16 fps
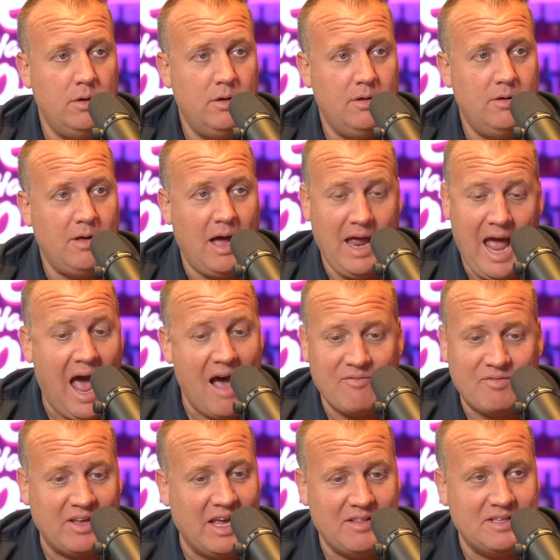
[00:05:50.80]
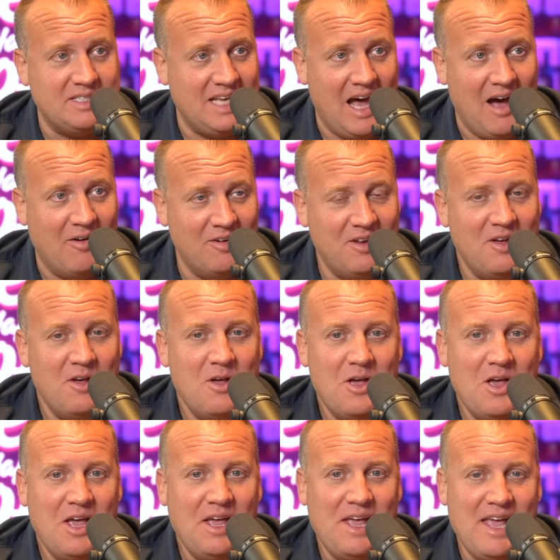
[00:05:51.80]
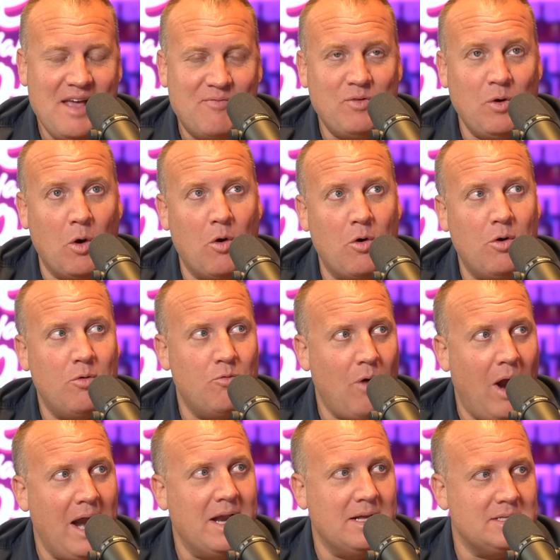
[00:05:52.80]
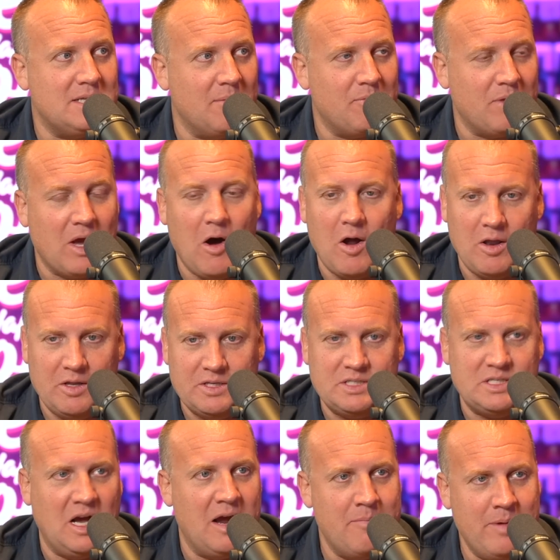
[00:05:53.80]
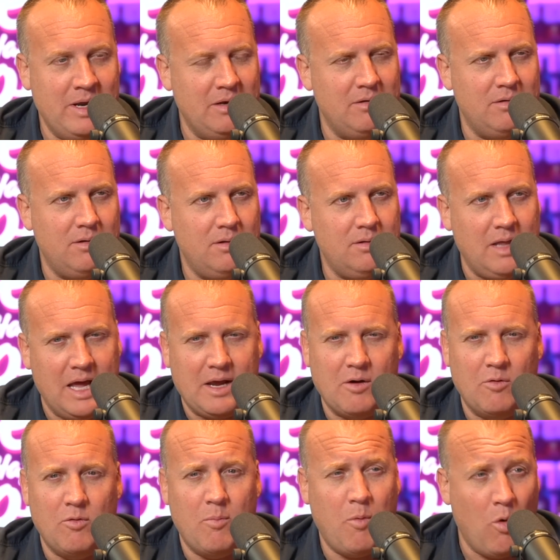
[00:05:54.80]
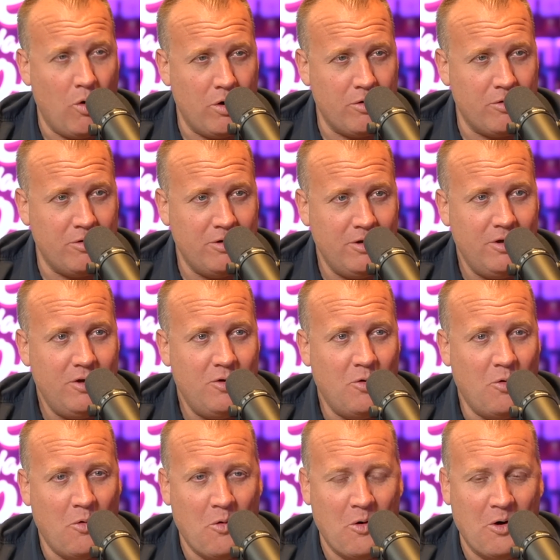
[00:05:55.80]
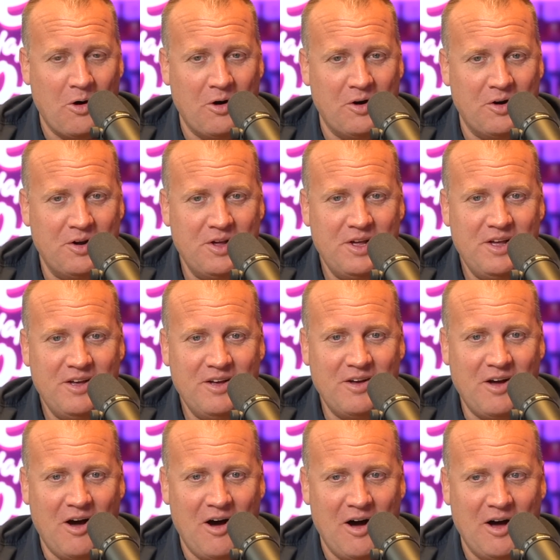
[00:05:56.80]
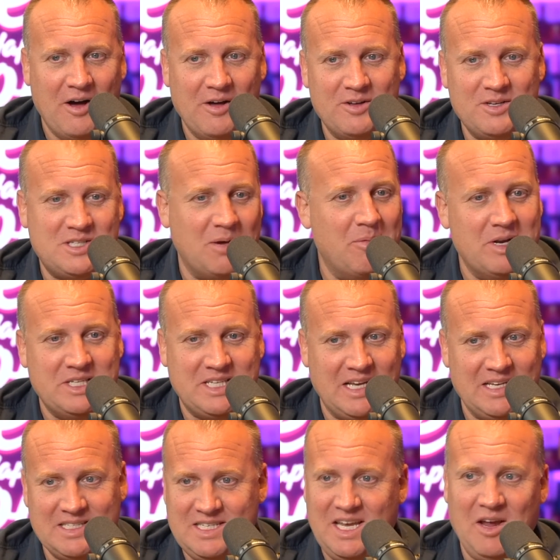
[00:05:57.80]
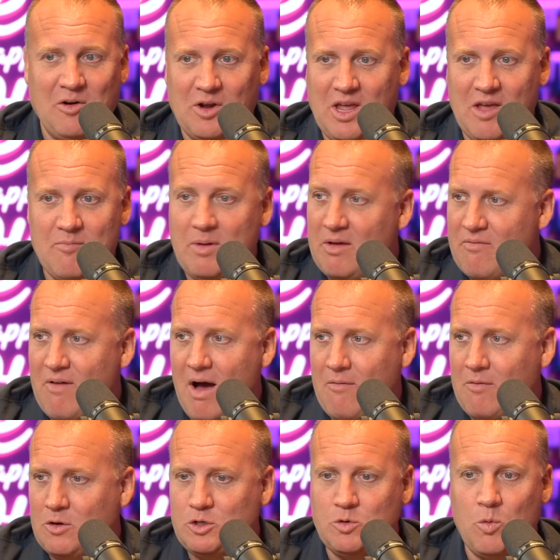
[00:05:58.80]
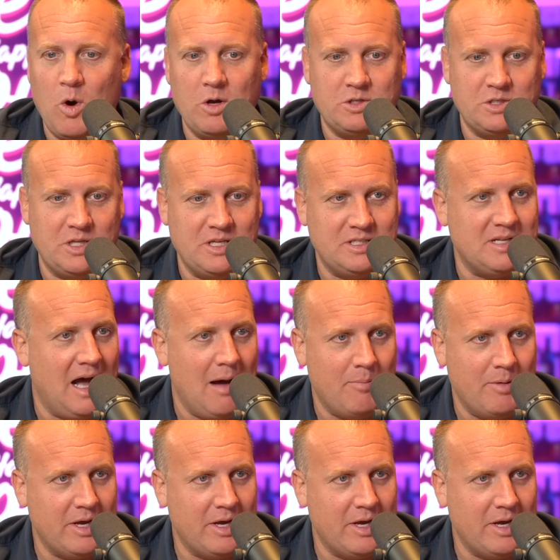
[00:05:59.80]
I have to get this out. If you're writing something on an assignment, like a reporter or somebody says, here, give me 500 words on this topic,